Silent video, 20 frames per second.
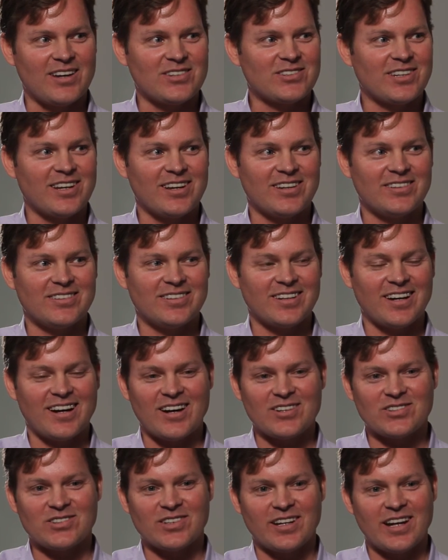i said.
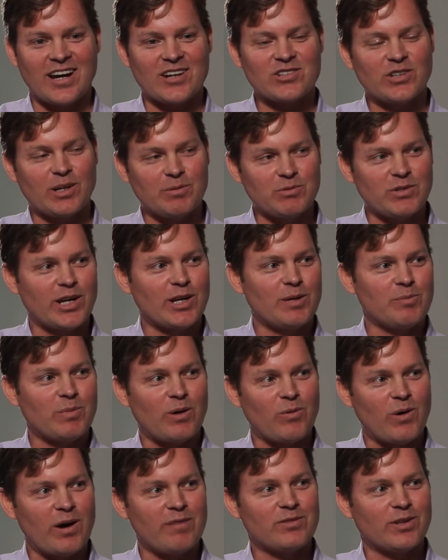I said. Actually, I'm taking my
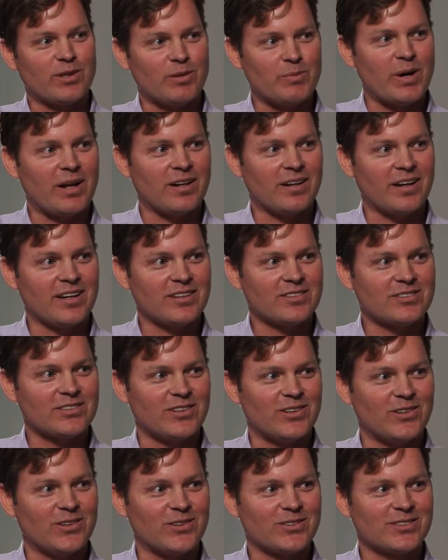wife to the ballet.
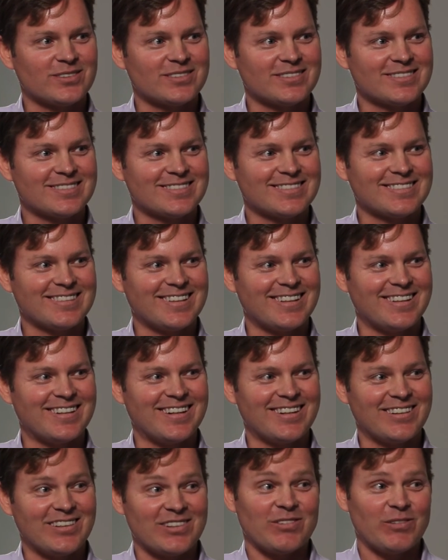So,
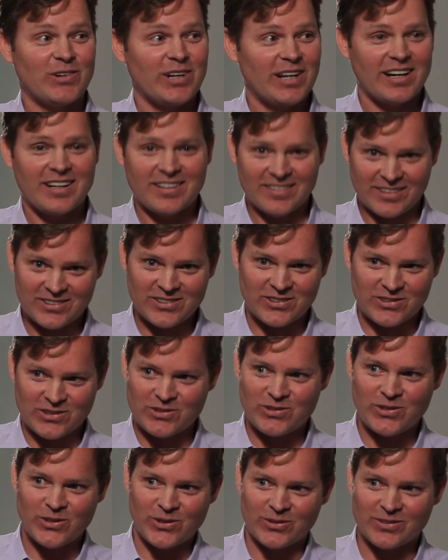uh, it, this is the
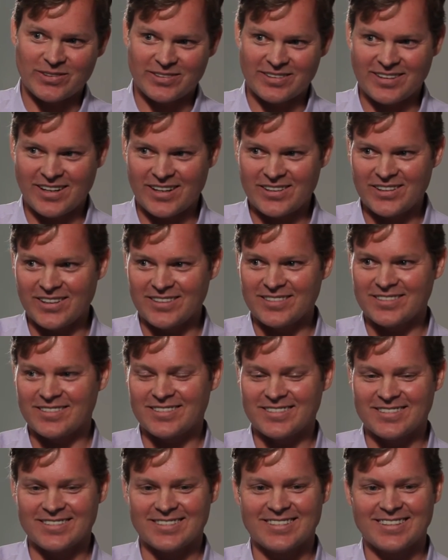truth. I did.
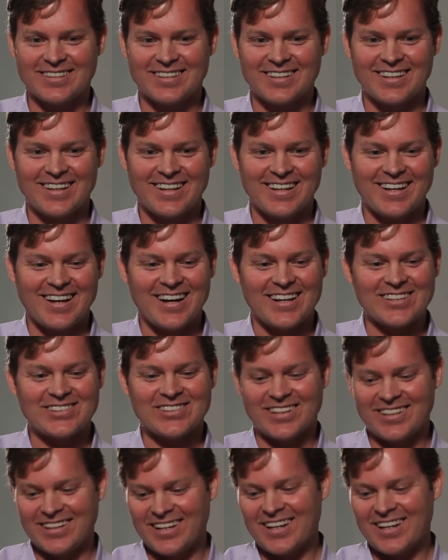I said. Way